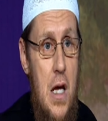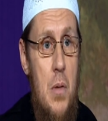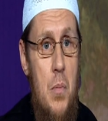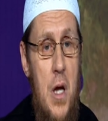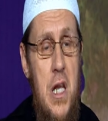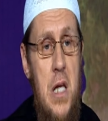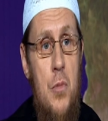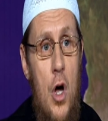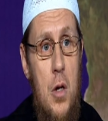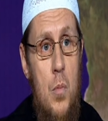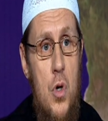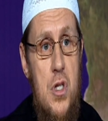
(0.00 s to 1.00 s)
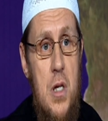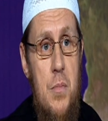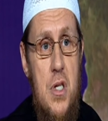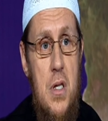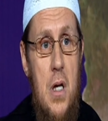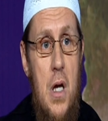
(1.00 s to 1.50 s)
Many non
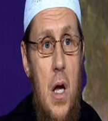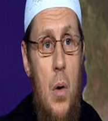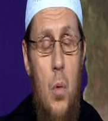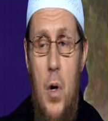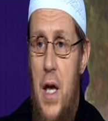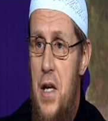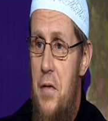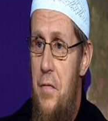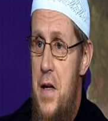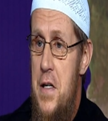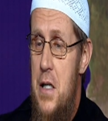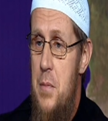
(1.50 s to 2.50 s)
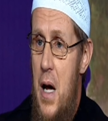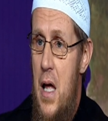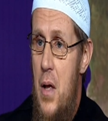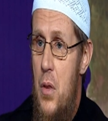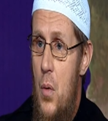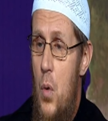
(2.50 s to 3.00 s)
Muslims will get offended
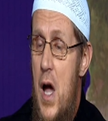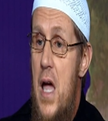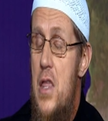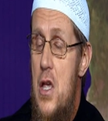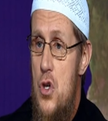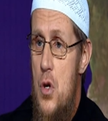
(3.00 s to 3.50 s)
by the way that you